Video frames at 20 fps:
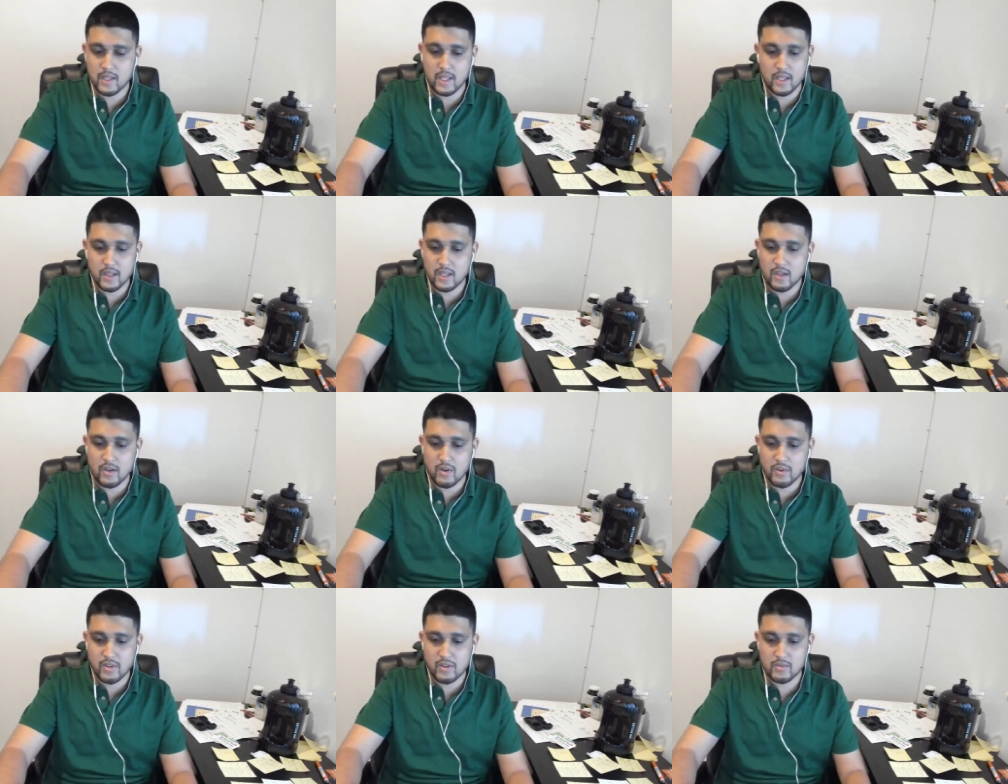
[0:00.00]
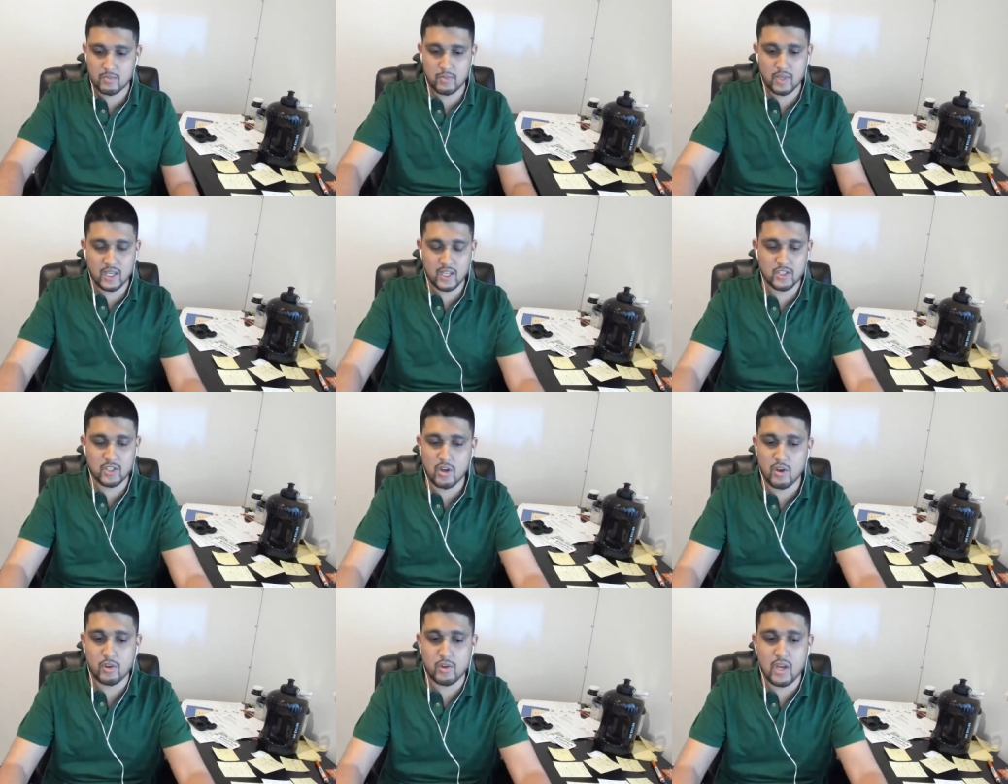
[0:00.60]
uh, you know, there, because
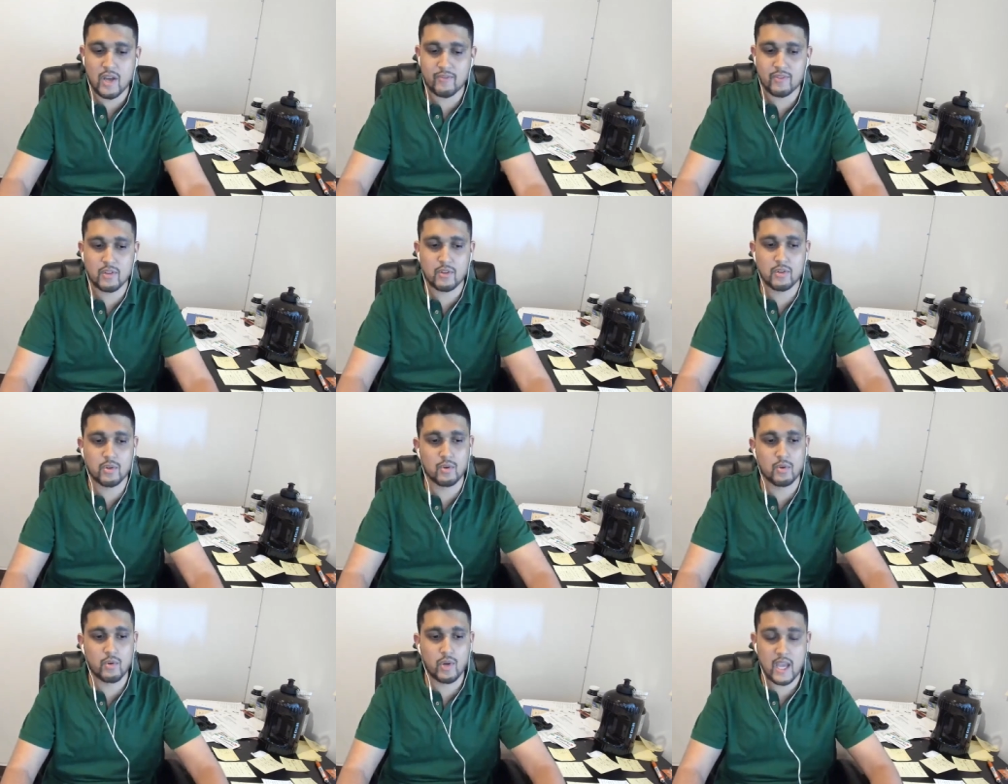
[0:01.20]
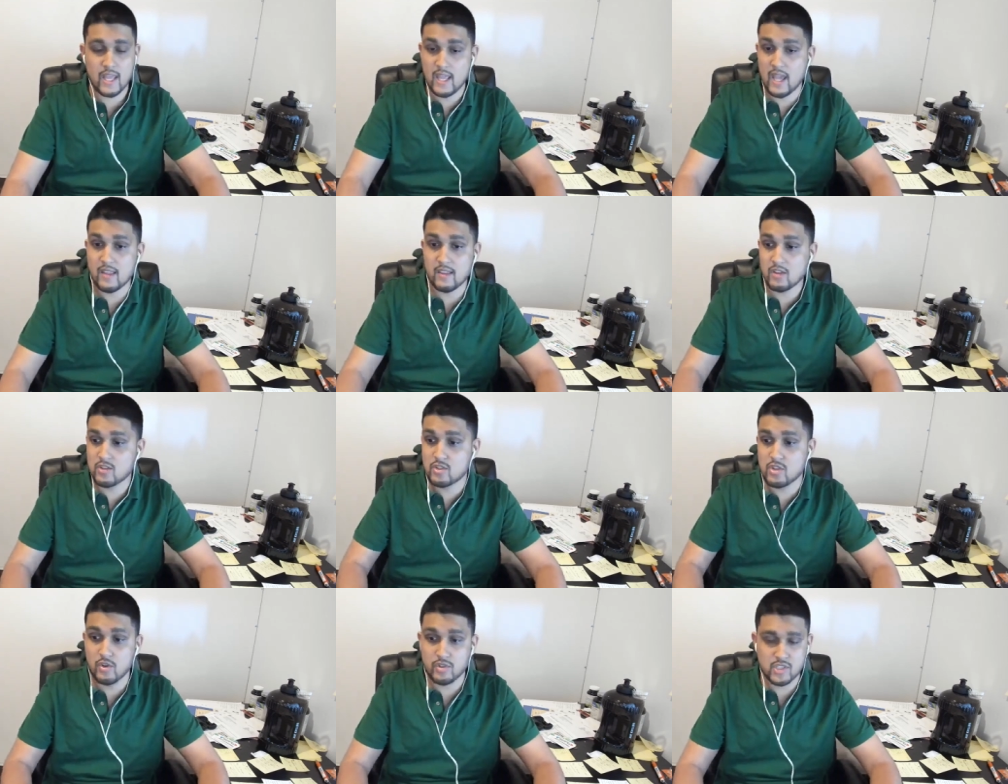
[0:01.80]
all you have to do, and, and
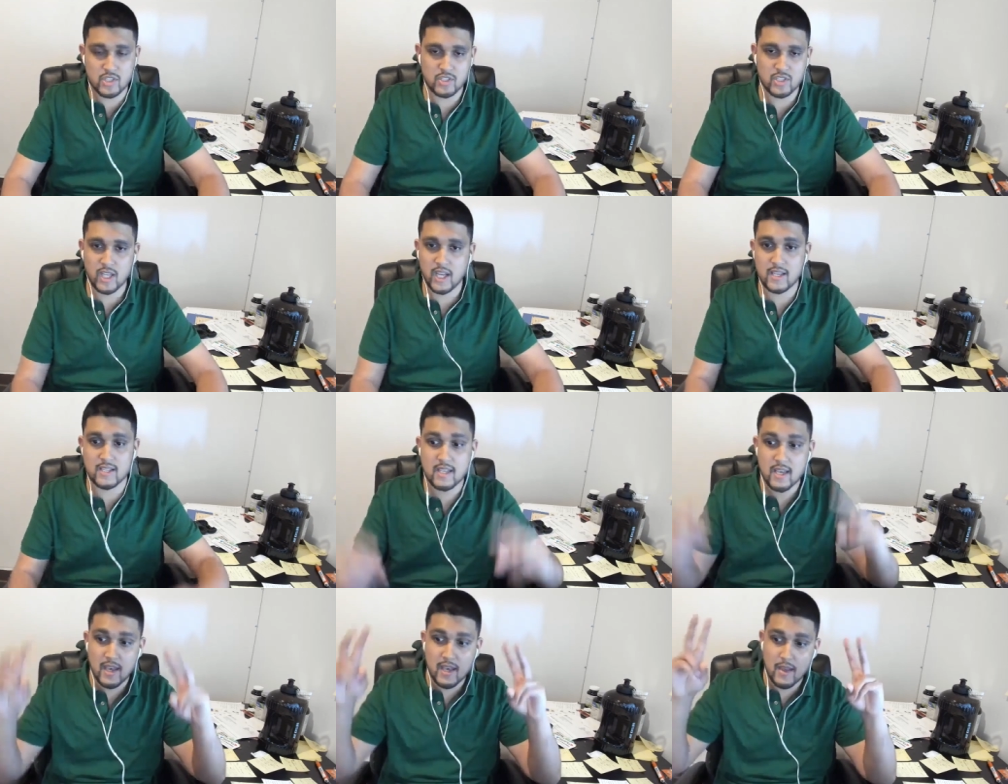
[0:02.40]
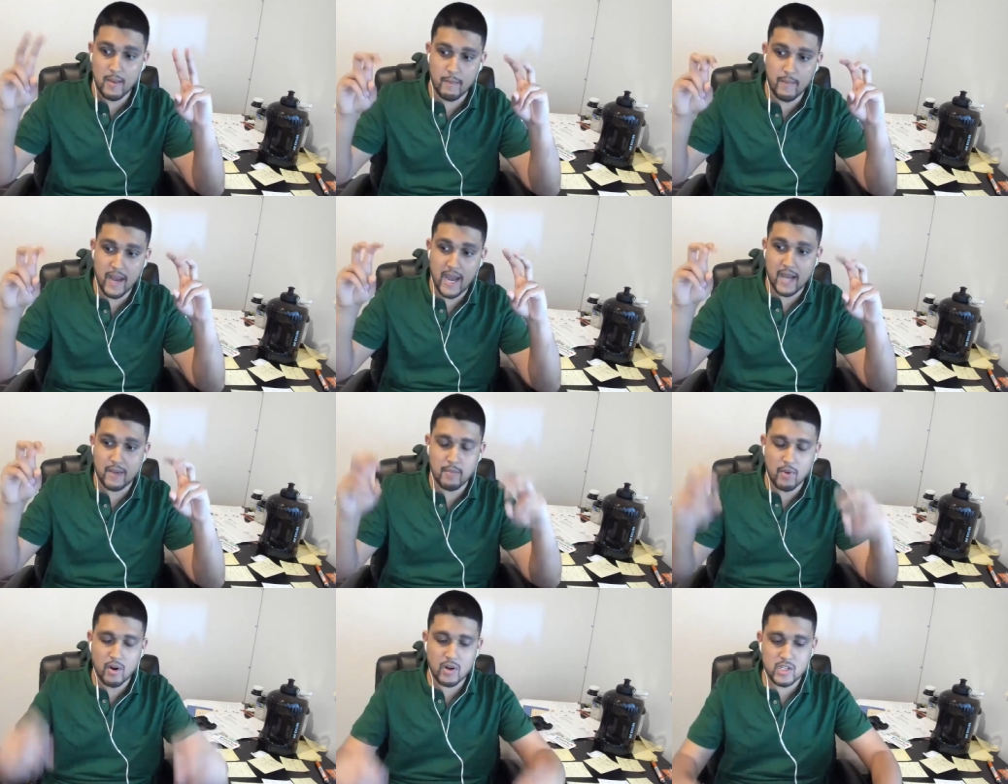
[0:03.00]
there's no such thing as
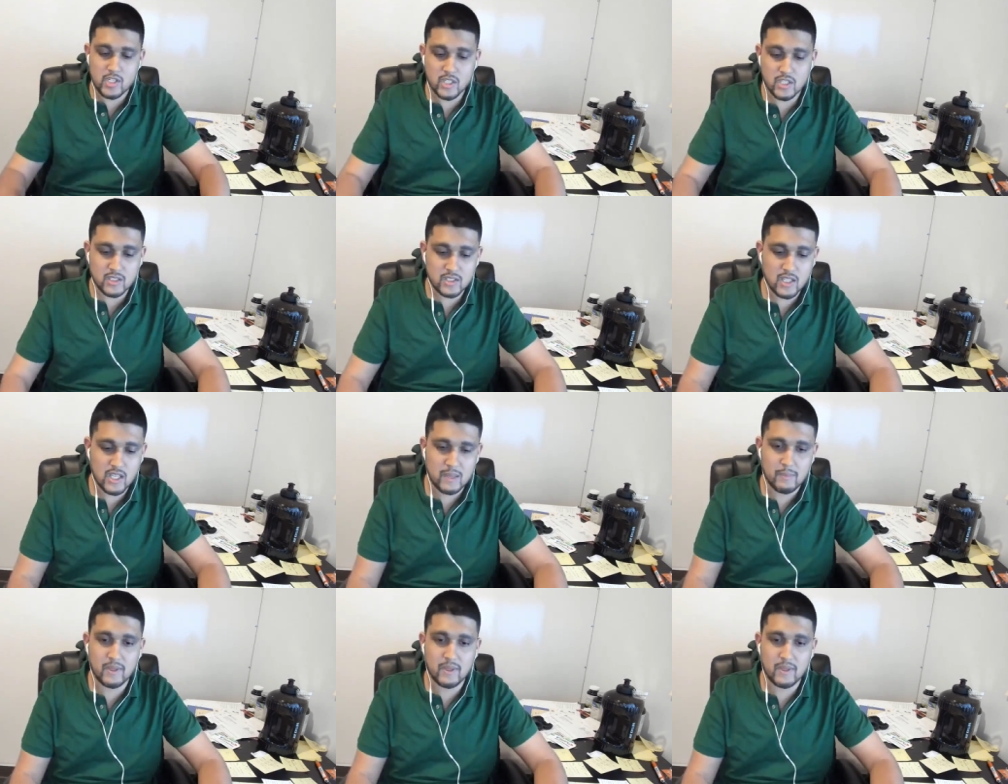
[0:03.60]
bad margins,